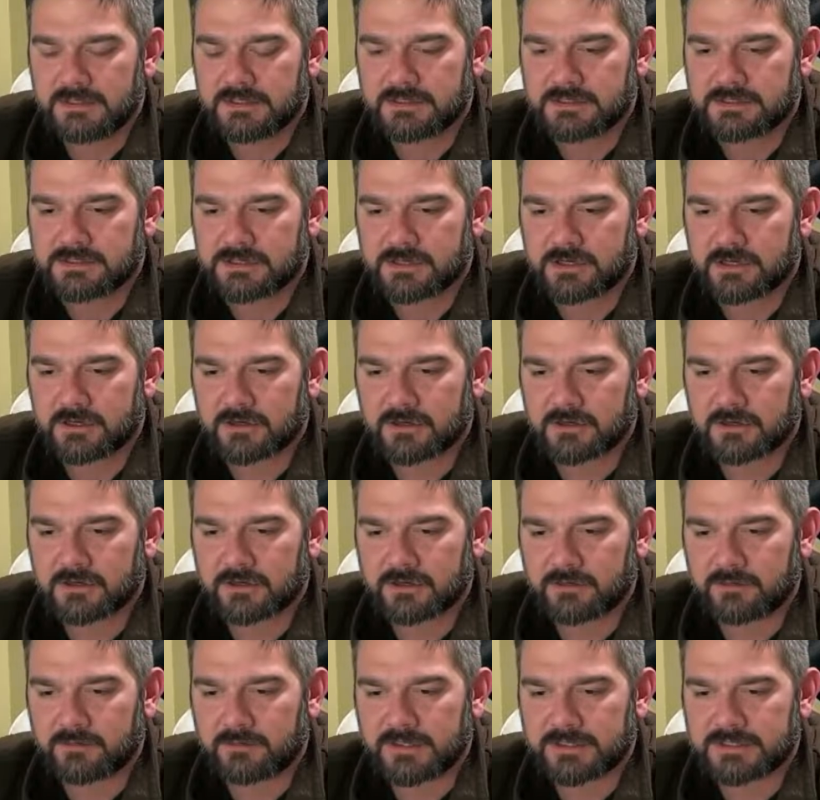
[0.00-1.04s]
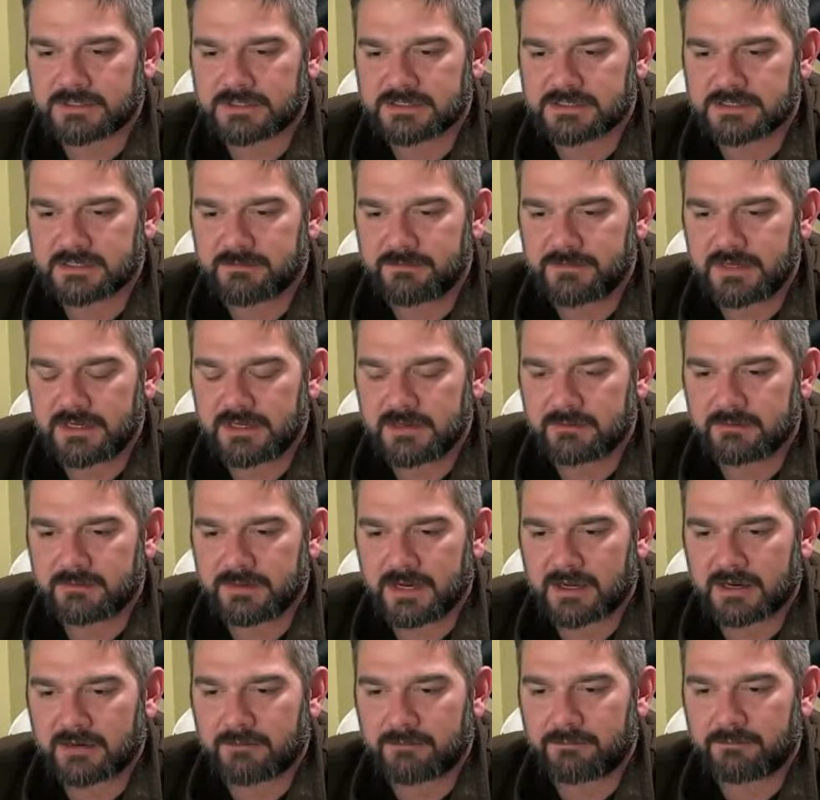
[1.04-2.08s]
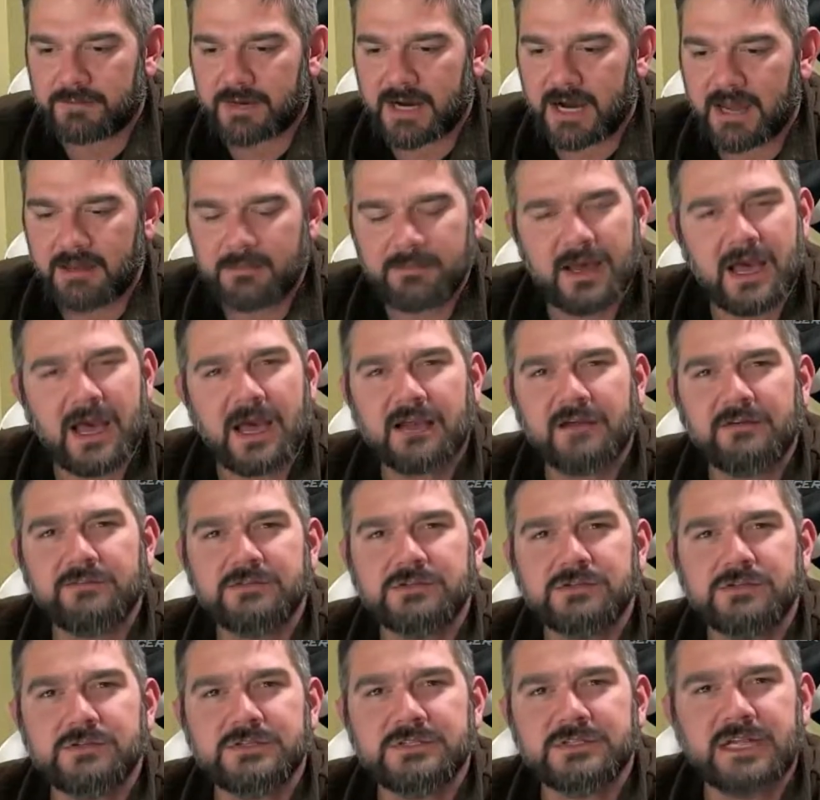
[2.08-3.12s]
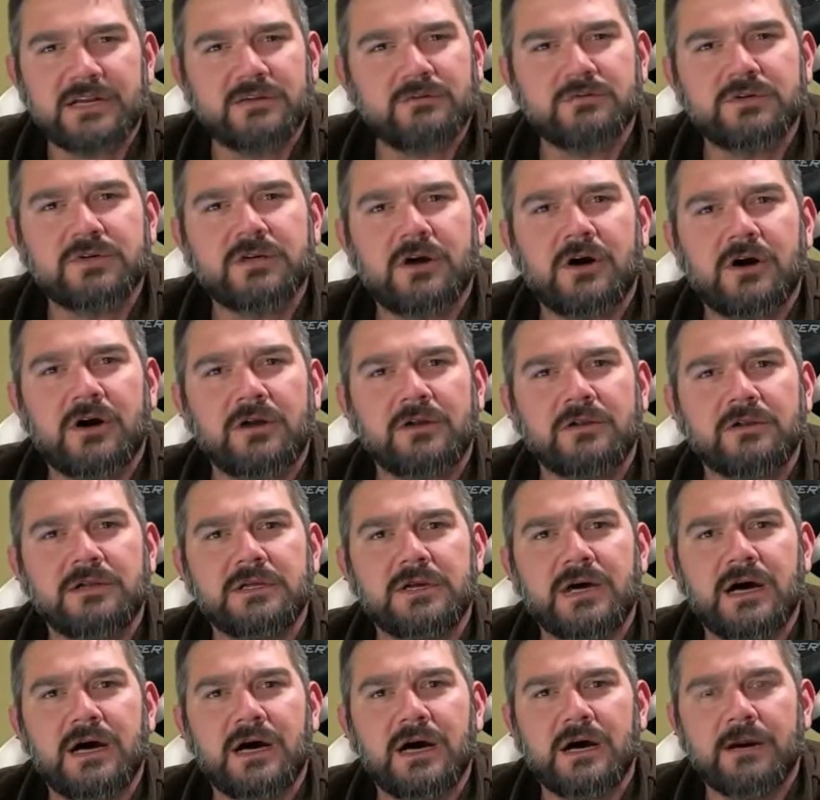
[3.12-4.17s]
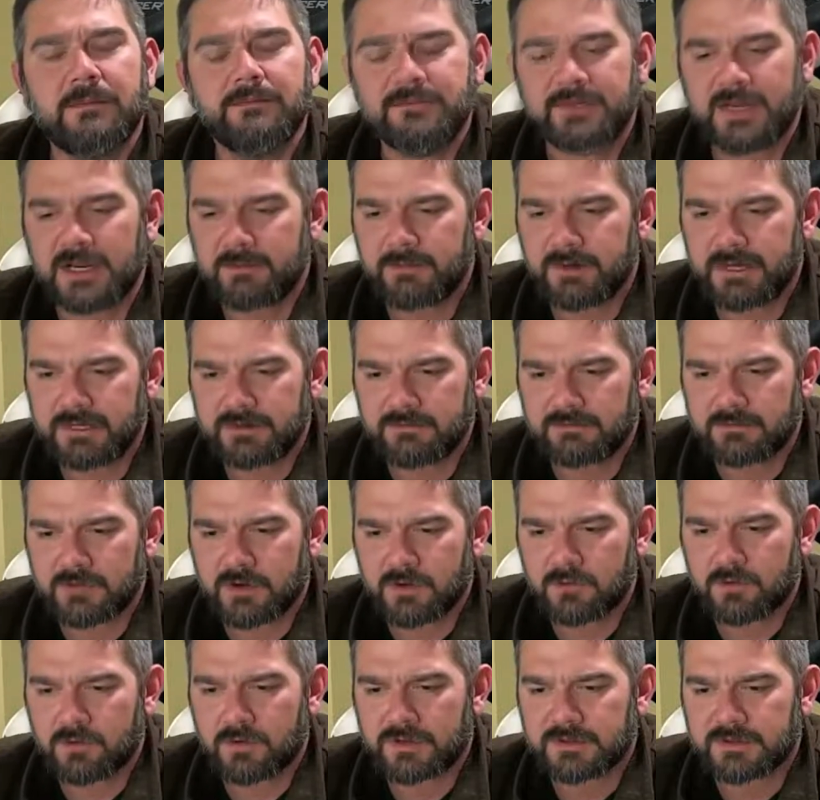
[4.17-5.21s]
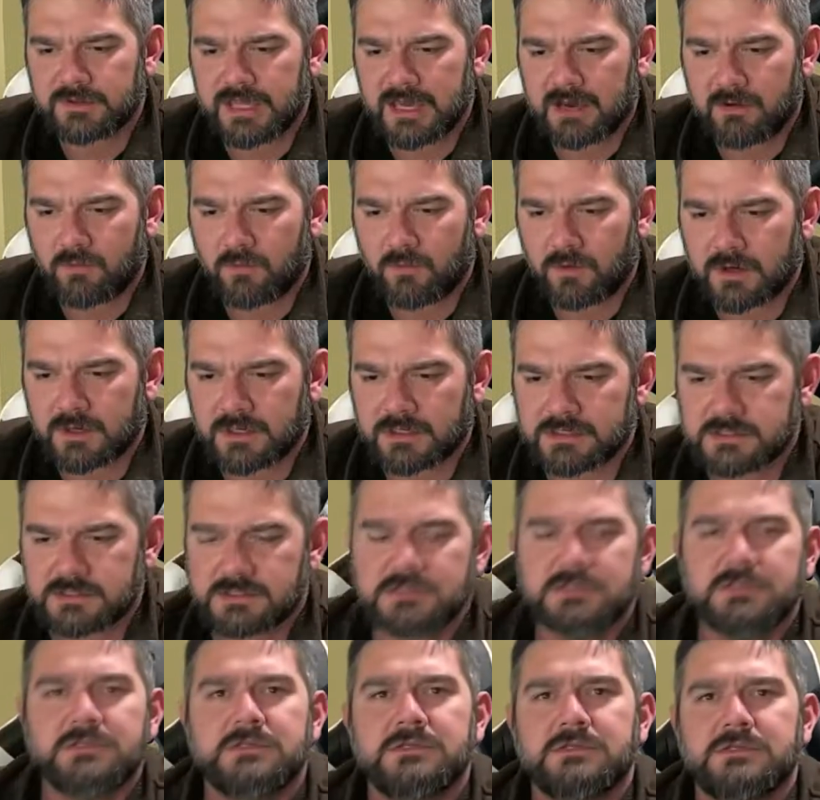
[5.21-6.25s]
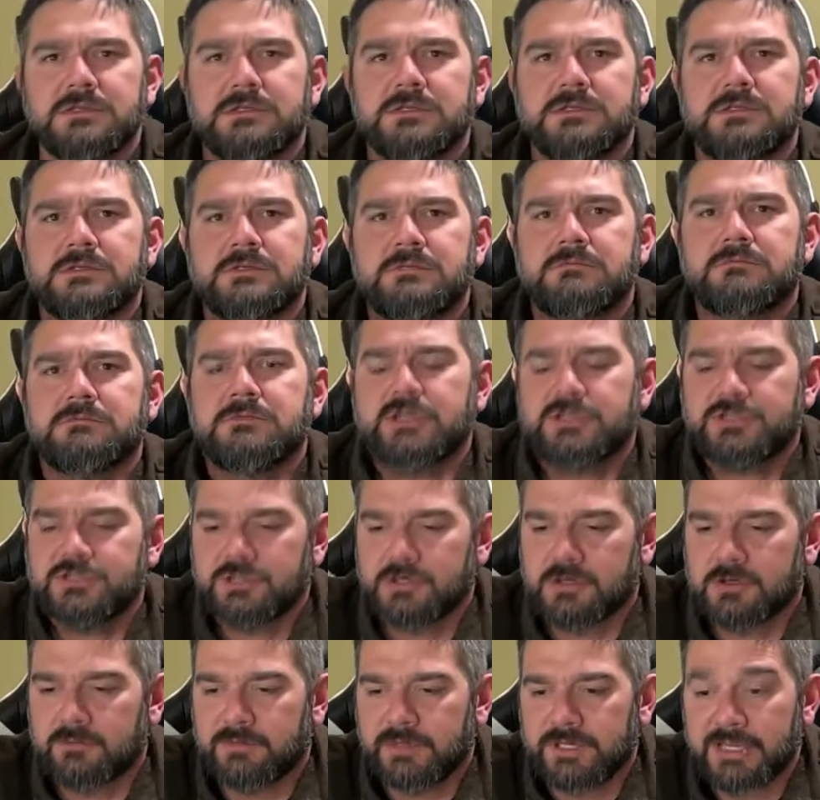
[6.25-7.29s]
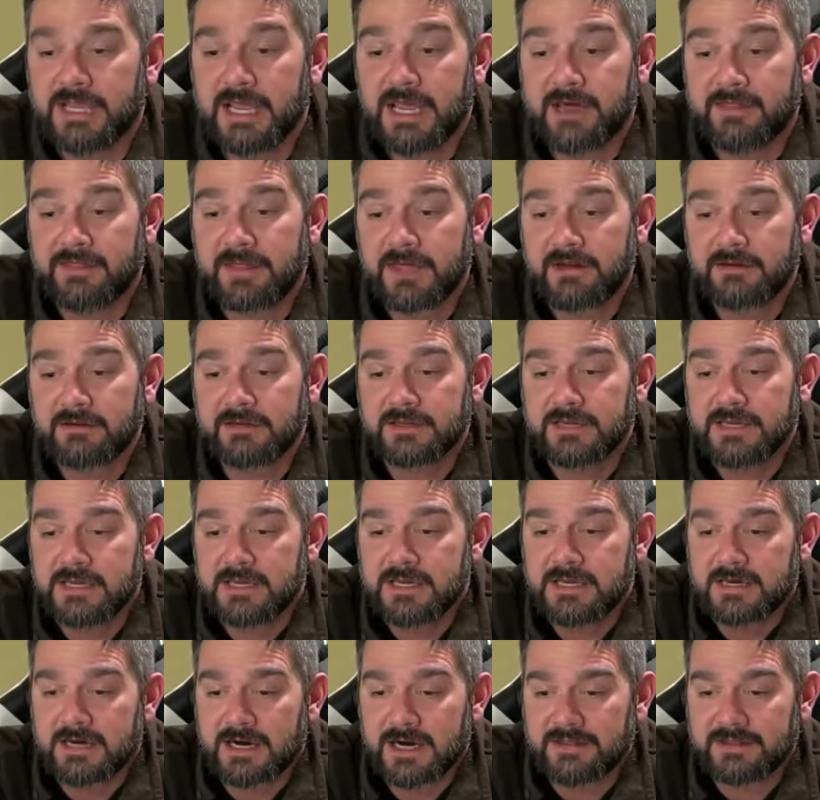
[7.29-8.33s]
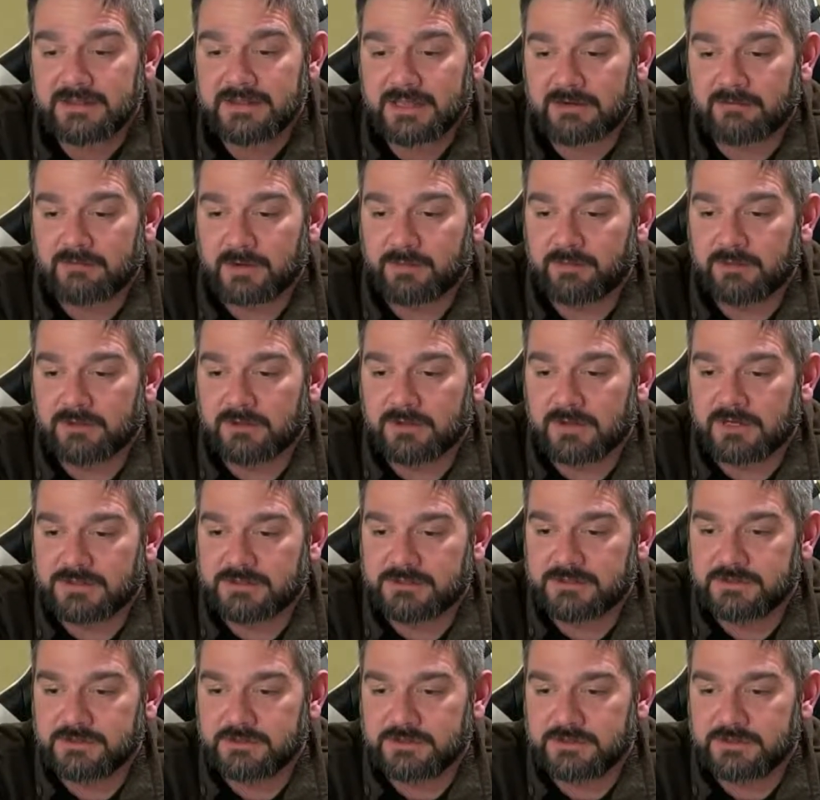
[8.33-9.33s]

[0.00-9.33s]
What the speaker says: turn, but something about a buyback of sorts. I don't recall. Anybody know what that was? Not sure. But yeah, I think that Ripple lawsuit